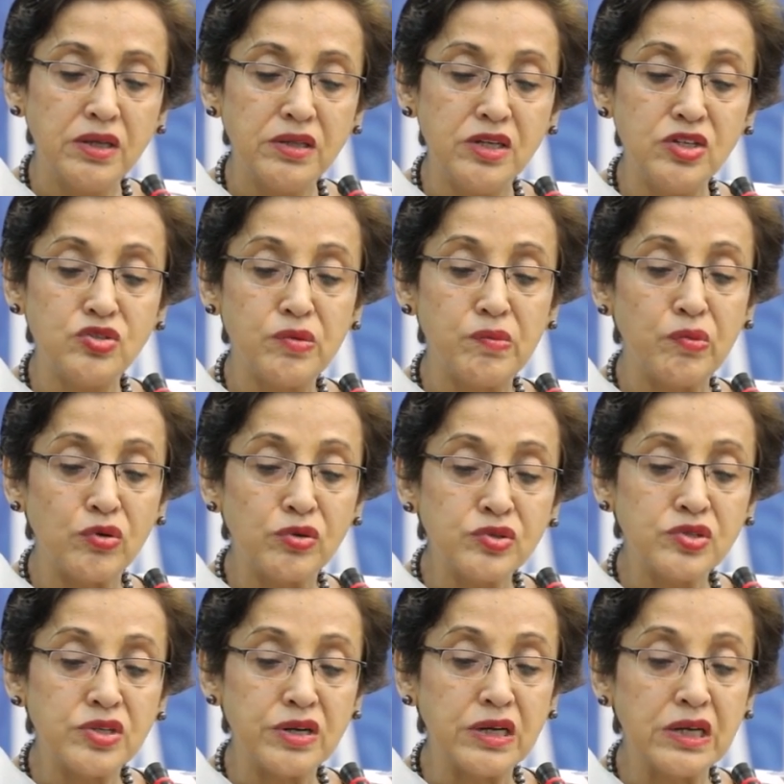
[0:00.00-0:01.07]
These
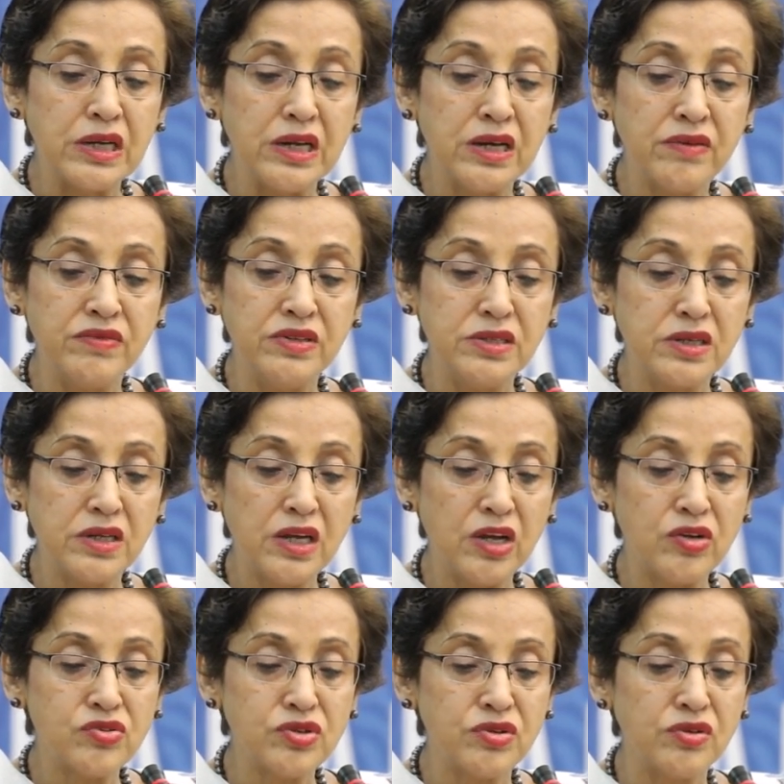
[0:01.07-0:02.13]
reports are a clear
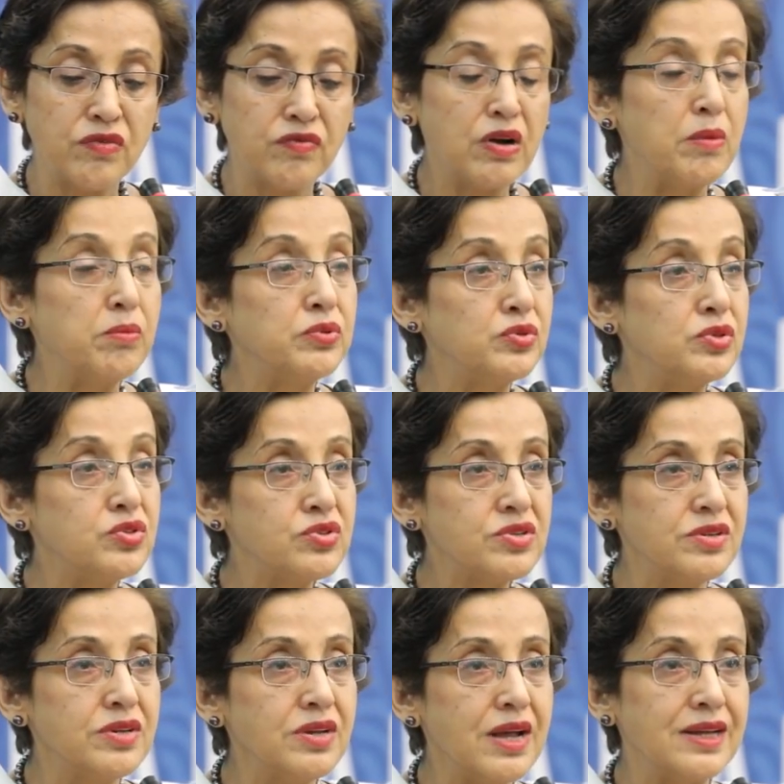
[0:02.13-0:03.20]
vindication of our
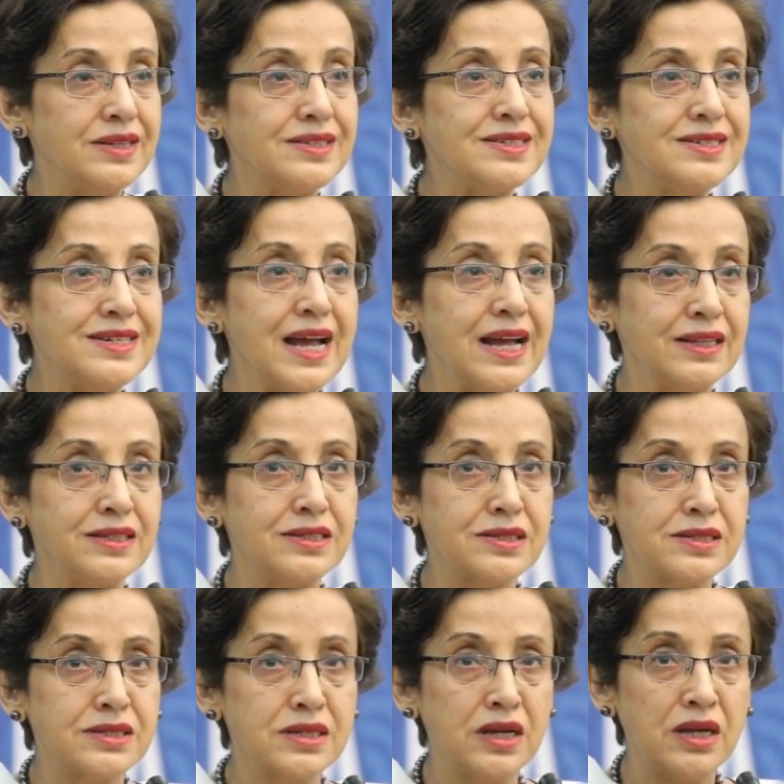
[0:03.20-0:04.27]
position and stance.